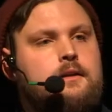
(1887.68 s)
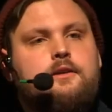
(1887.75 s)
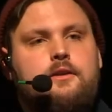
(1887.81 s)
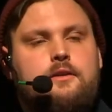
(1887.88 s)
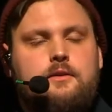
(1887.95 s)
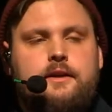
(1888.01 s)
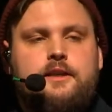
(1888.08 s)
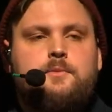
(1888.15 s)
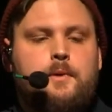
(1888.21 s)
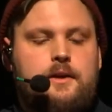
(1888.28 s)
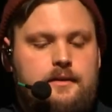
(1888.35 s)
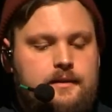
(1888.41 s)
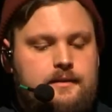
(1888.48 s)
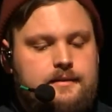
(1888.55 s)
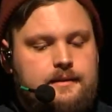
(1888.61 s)

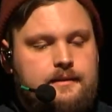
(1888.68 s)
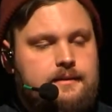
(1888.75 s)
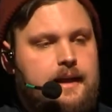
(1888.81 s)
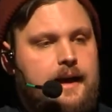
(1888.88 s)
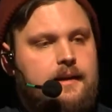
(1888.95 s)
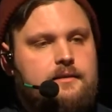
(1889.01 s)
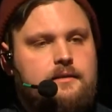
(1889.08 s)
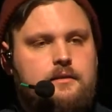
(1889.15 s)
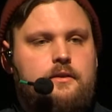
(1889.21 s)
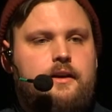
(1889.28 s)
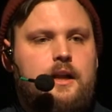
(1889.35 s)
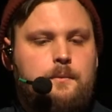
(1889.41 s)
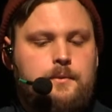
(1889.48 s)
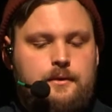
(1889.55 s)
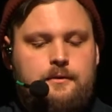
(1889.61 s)
experiences that,
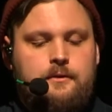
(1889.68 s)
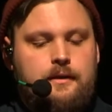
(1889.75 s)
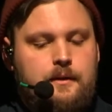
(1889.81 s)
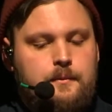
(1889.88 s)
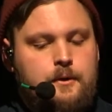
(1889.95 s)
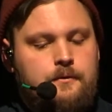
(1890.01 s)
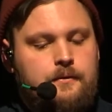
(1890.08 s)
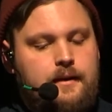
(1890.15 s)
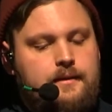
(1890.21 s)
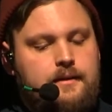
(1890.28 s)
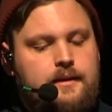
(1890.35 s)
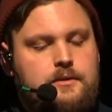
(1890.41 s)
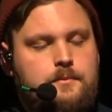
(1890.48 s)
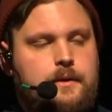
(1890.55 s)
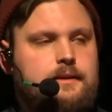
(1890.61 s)
help you find
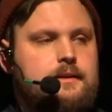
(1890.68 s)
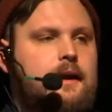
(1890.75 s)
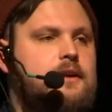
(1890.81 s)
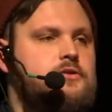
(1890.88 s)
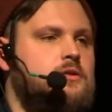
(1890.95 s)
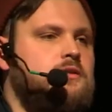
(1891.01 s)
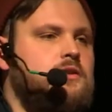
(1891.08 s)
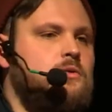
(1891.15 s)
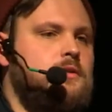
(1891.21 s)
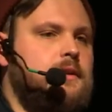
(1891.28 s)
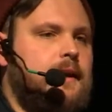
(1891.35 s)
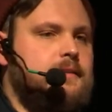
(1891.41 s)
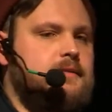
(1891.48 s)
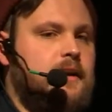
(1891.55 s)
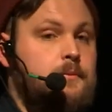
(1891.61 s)
things, but the actual use
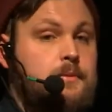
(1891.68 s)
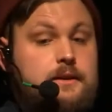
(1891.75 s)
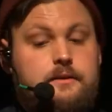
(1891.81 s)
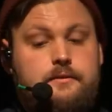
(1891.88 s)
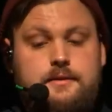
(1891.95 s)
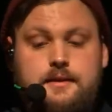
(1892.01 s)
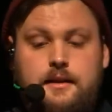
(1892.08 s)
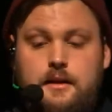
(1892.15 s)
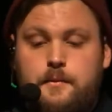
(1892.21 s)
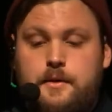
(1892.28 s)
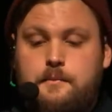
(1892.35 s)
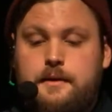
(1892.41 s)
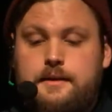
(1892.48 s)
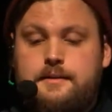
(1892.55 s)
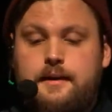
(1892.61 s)
case, I believe, is still a
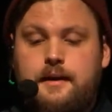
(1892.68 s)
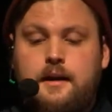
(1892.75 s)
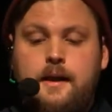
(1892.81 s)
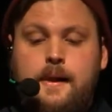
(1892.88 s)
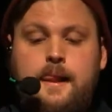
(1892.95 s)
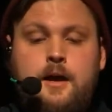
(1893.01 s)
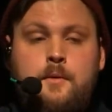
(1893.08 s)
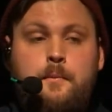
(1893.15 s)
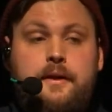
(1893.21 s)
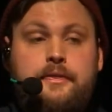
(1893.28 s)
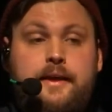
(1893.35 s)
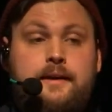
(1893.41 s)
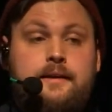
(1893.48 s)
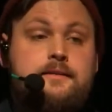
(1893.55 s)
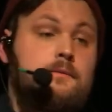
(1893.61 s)
bit missing. But
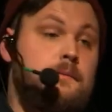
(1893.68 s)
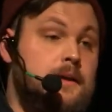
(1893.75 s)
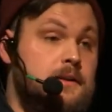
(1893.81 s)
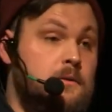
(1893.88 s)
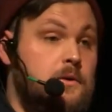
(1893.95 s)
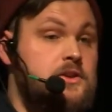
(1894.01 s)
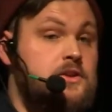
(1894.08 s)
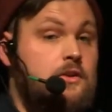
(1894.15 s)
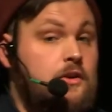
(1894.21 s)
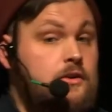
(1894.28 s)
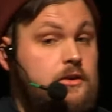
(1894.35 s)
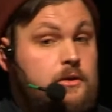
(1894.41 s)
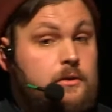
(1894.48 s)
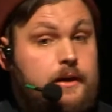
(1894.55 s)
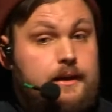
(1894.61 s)
that doesn't mean that we shouldn't
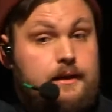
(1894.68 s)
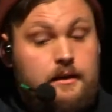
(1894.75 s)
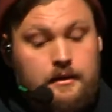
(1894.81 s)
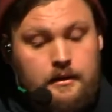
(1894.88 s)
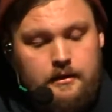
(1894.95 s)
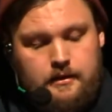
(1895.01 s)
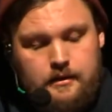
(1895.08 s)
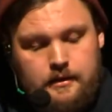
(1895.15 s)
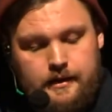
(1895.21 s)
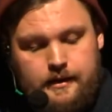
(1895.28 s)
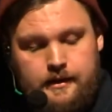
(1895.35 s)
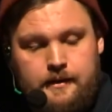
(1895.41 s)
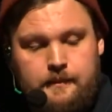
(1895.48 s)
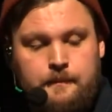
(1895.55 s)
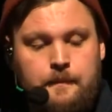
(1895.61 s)
do it.
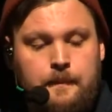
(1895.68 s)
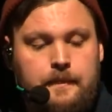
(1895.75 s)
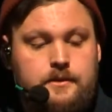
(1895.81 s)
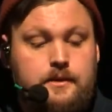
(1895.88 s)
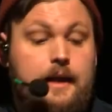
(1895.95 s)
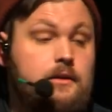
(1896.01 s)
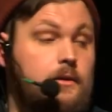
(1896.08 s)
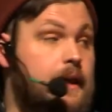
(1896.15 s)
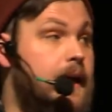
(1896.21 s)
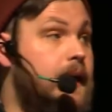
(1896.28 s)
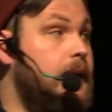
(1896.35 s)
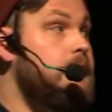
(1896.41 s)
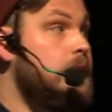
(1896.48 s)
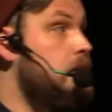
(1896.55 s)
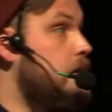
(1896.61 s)
And you
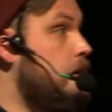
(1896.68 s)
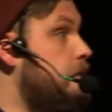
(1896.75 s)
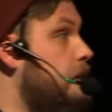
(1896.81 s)
can, in